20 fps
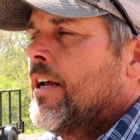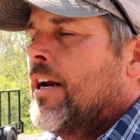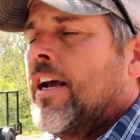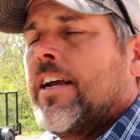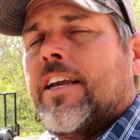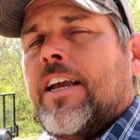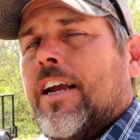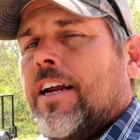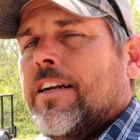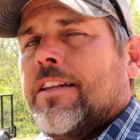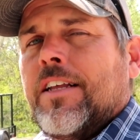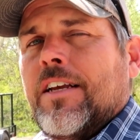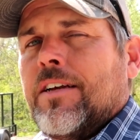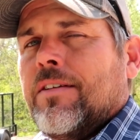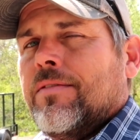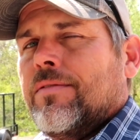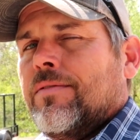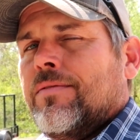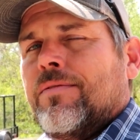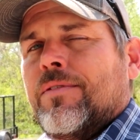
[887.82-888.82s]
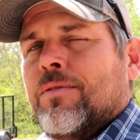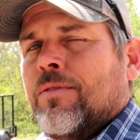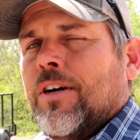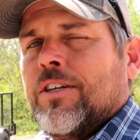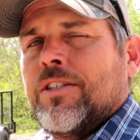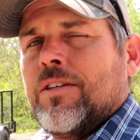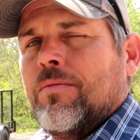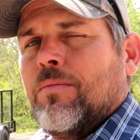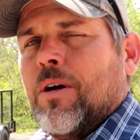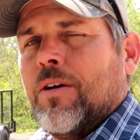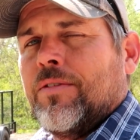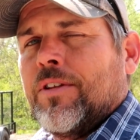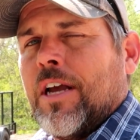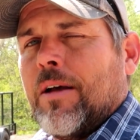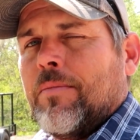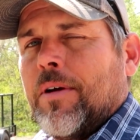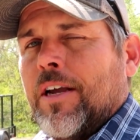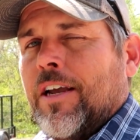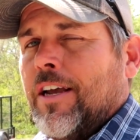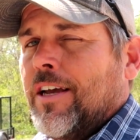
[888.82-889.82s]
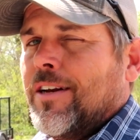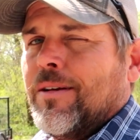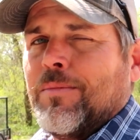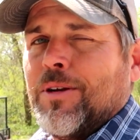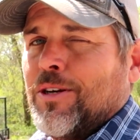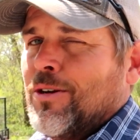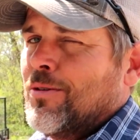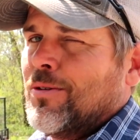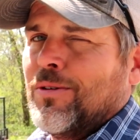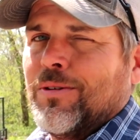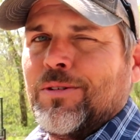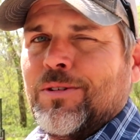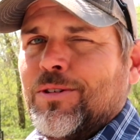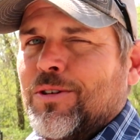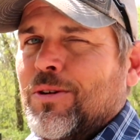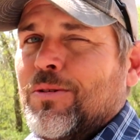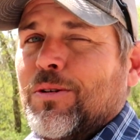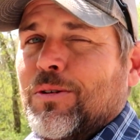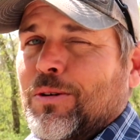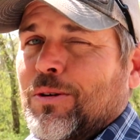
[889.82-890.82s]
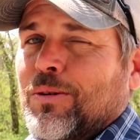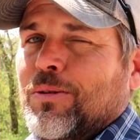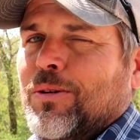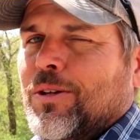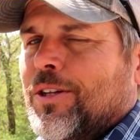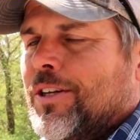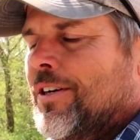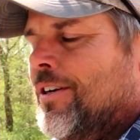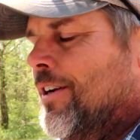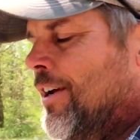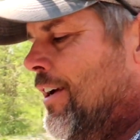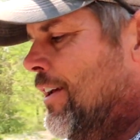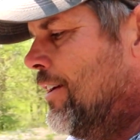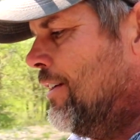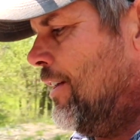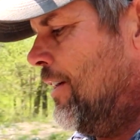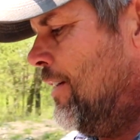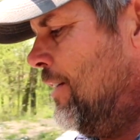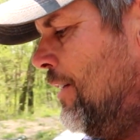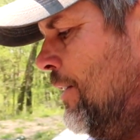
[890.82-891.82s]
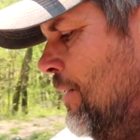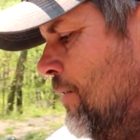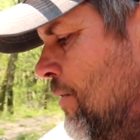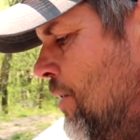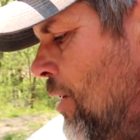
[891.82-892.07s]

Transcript: I can't think of the rest of them off the top of my head. I mean, you can Google it and it'll